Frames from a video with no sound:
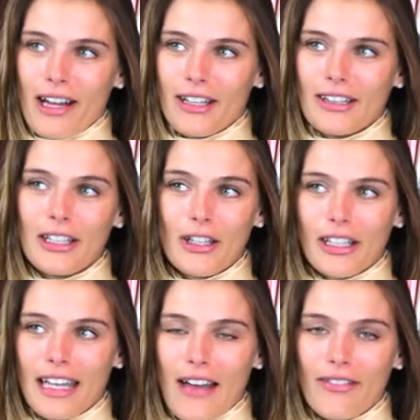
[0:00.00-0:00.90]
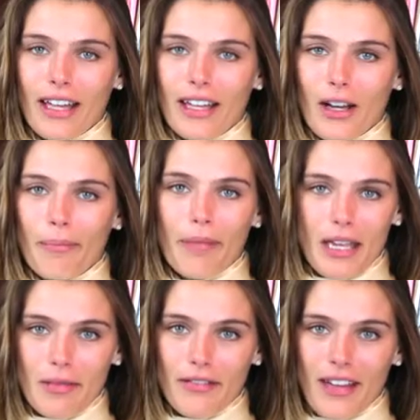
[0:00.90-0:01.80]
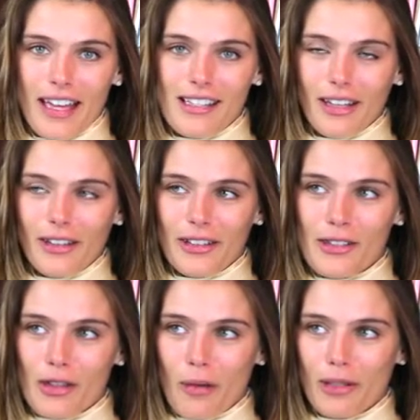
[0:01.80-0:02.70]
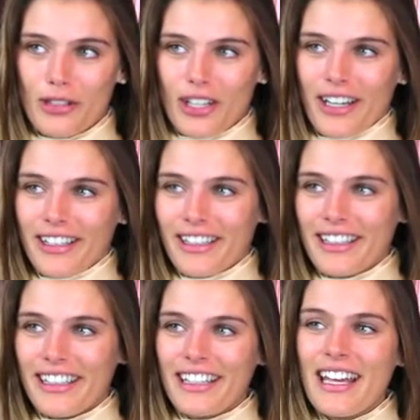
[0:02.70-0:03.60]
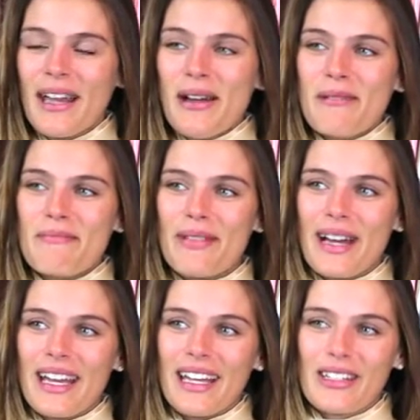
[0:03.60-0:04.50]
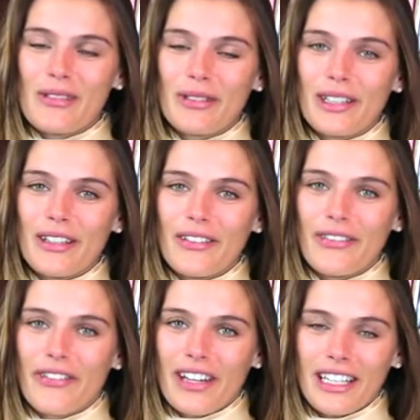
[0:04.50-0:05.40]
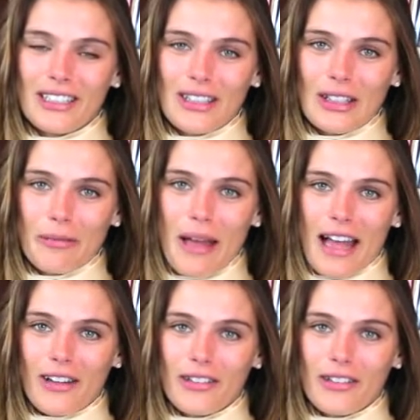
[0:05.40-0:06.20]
and I literally have like a baby face. I look so much younger, but it's really funny to look back